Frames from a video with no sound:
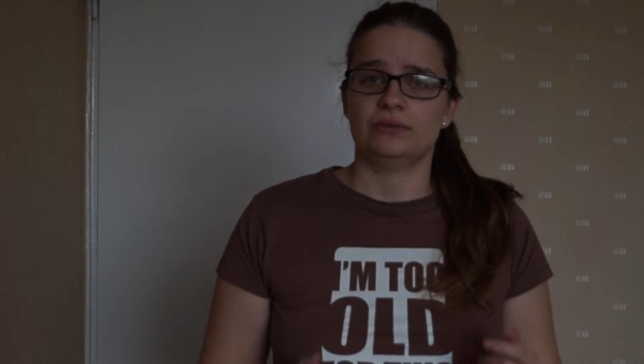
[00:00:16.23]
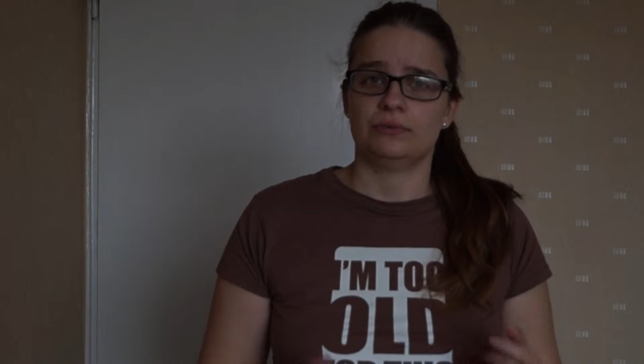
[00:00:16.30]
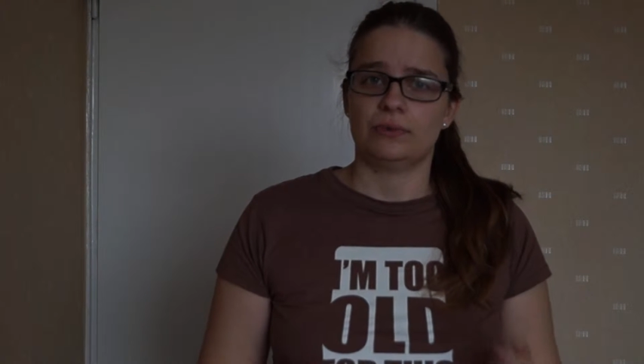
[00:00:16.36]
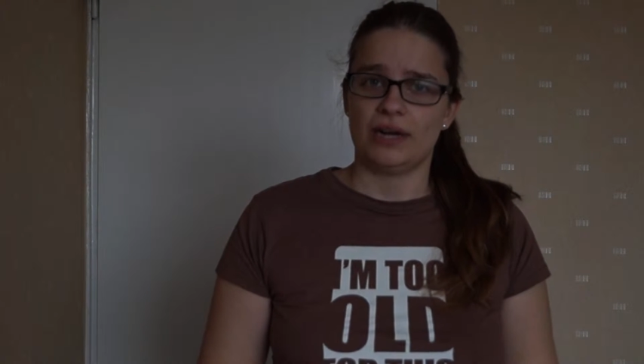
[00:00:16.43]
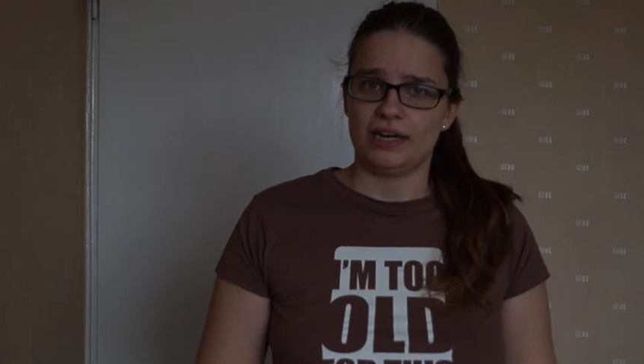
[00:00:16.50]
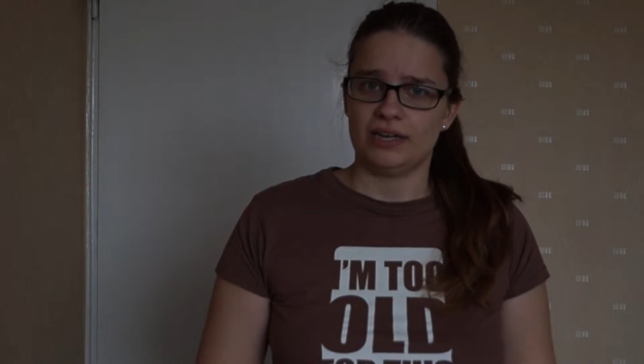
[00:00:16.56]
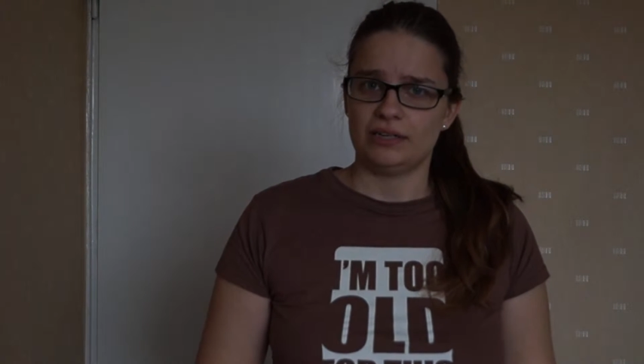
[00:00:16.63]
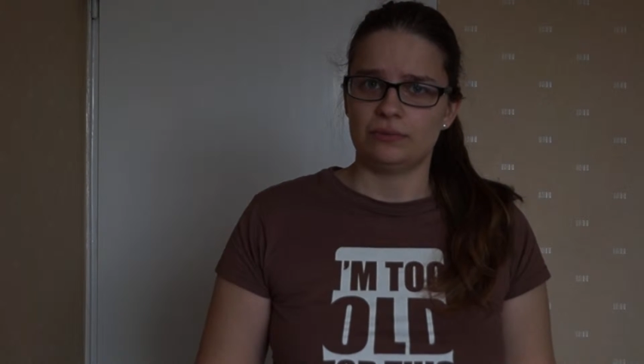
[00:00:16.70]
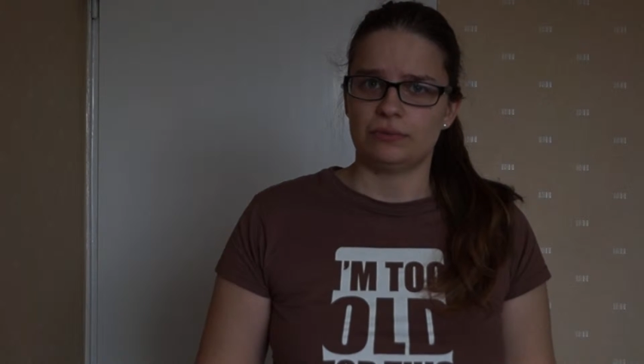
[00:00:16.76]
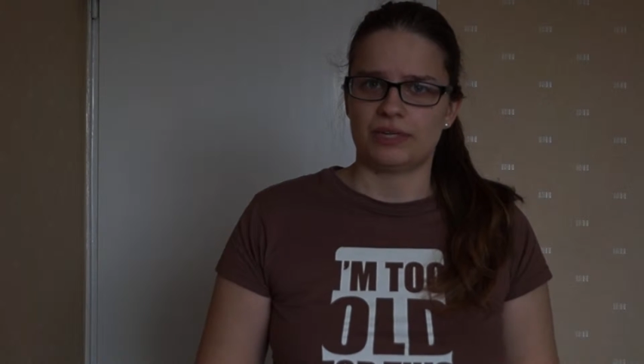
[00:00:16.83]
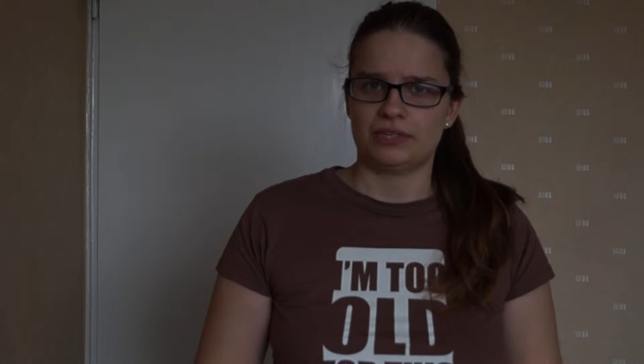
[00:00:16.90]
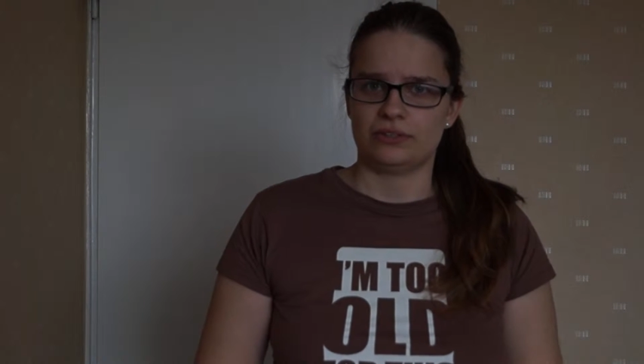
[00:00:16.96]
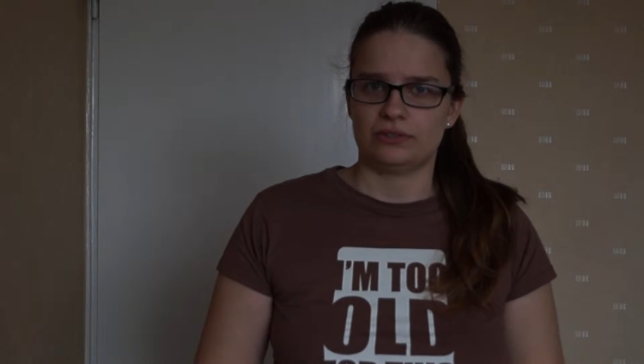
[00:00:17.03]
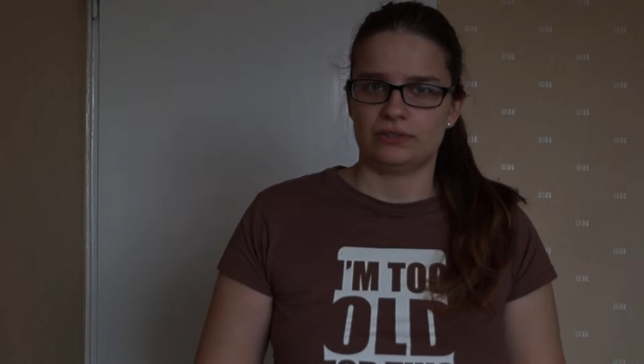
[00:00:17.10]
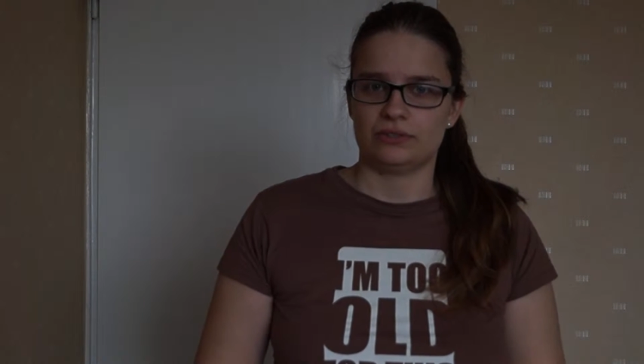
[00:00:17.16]
wine when
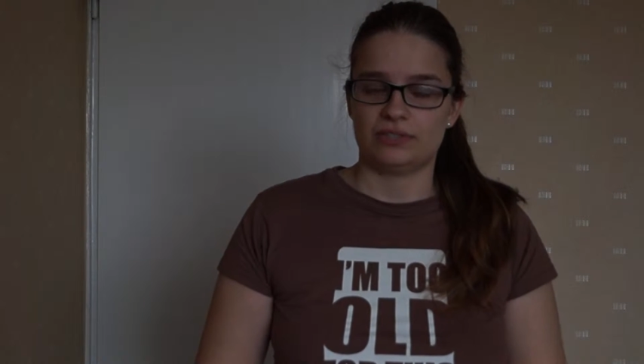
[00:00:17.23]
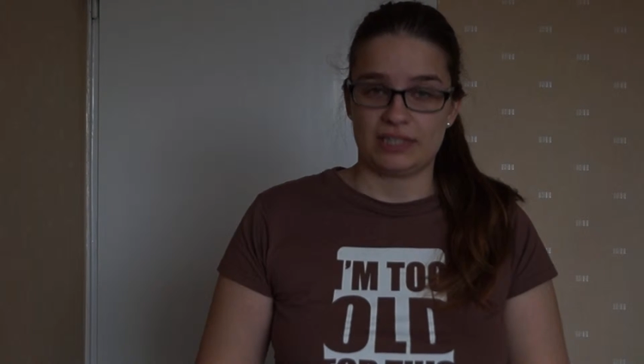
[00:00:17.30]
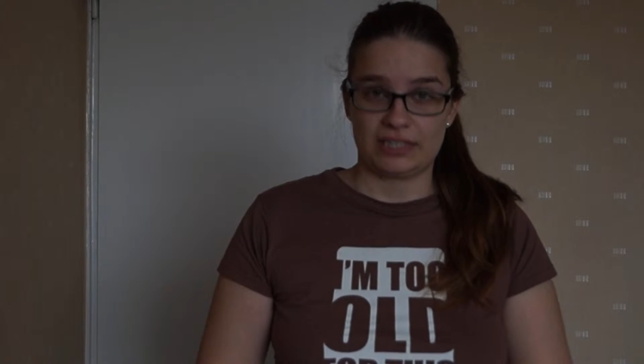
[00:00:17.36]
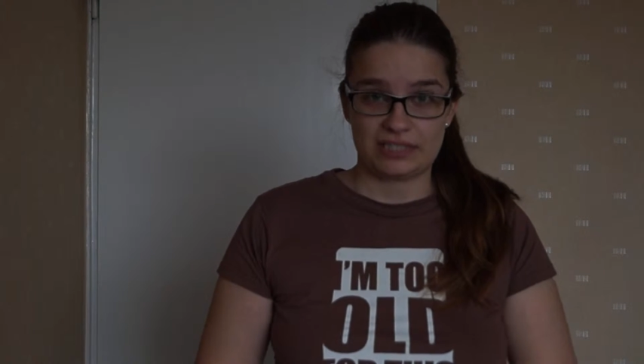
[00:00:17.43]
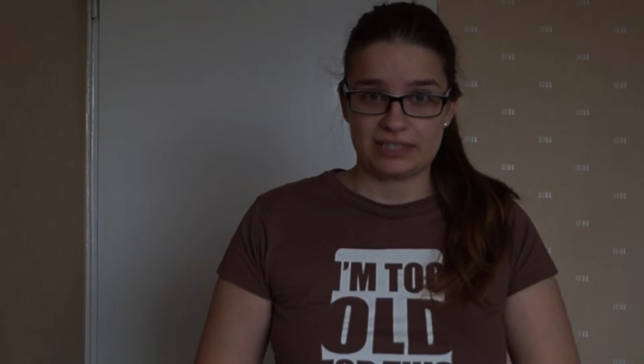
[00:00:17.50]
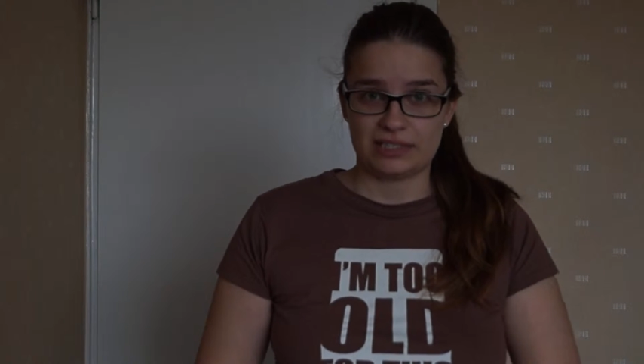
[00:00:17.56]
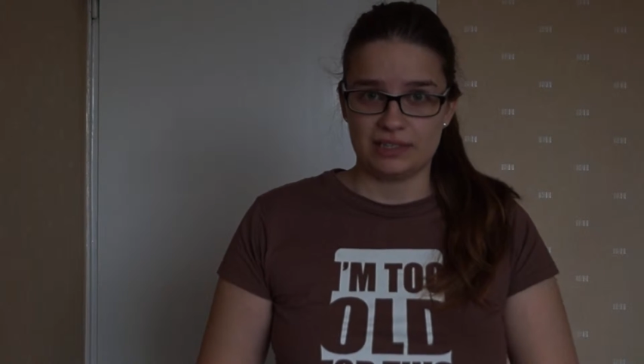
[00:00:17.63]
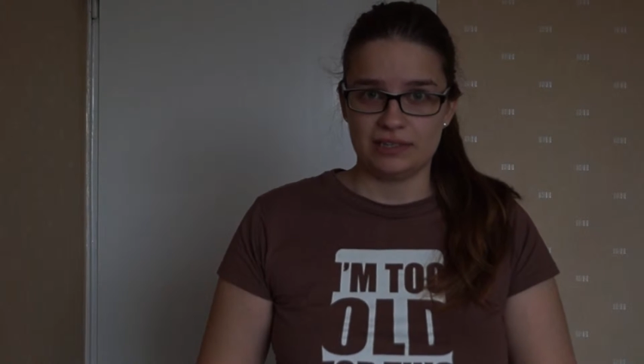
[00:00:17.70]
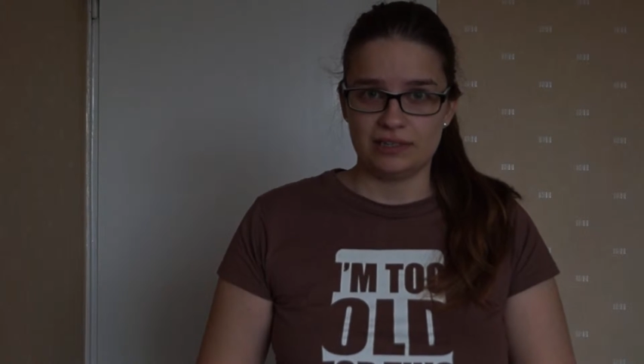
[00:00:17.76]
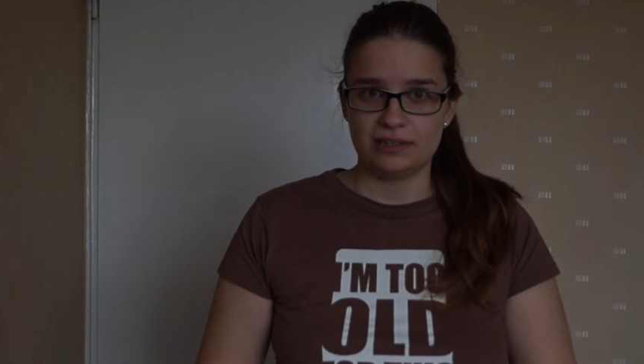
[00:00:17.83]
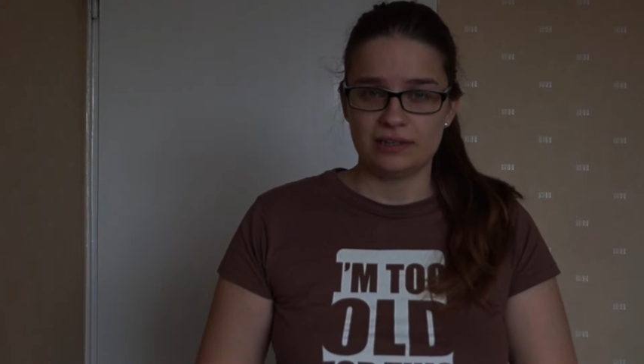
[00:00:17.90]
you're 16